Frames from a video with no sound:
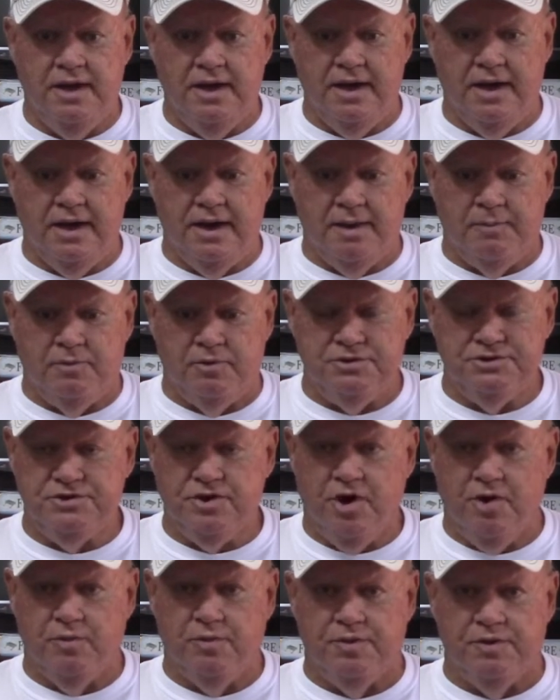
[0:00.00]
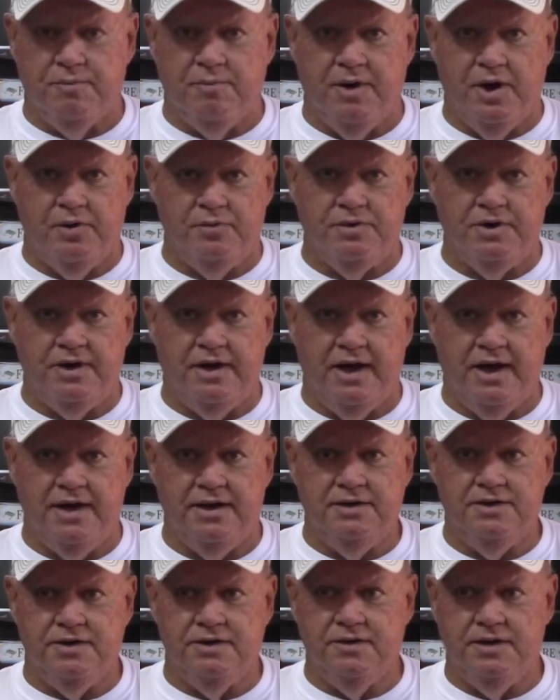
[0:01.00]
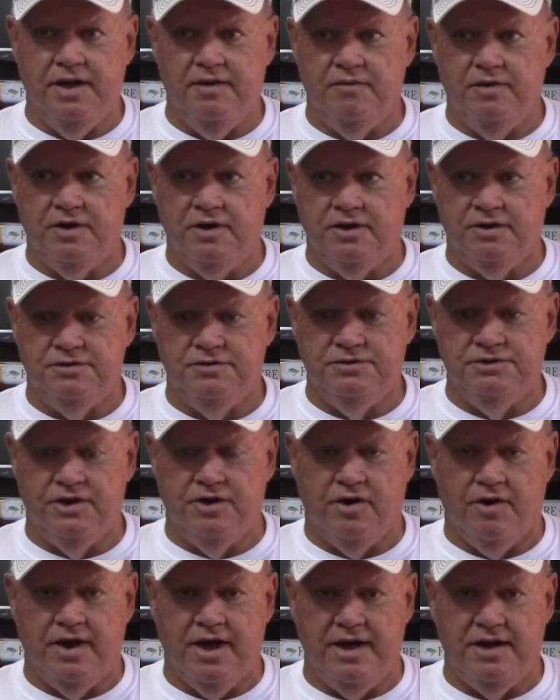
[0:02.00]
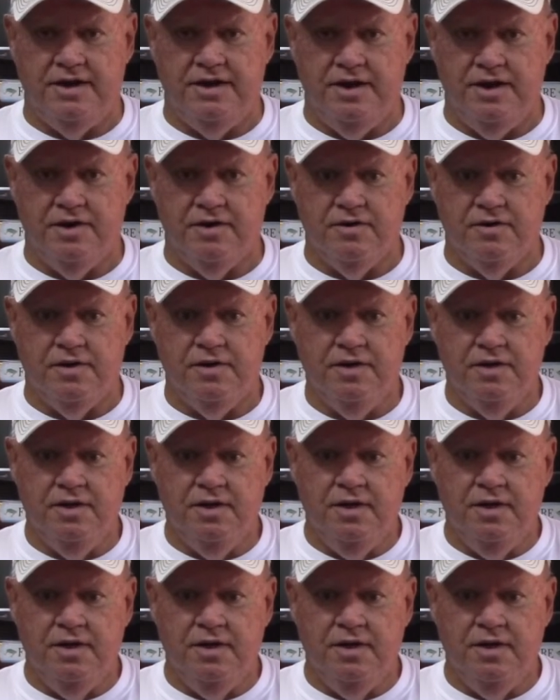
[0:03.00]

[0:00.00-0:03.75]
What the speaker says: And I'm going to start with the boat today to give you a little general idea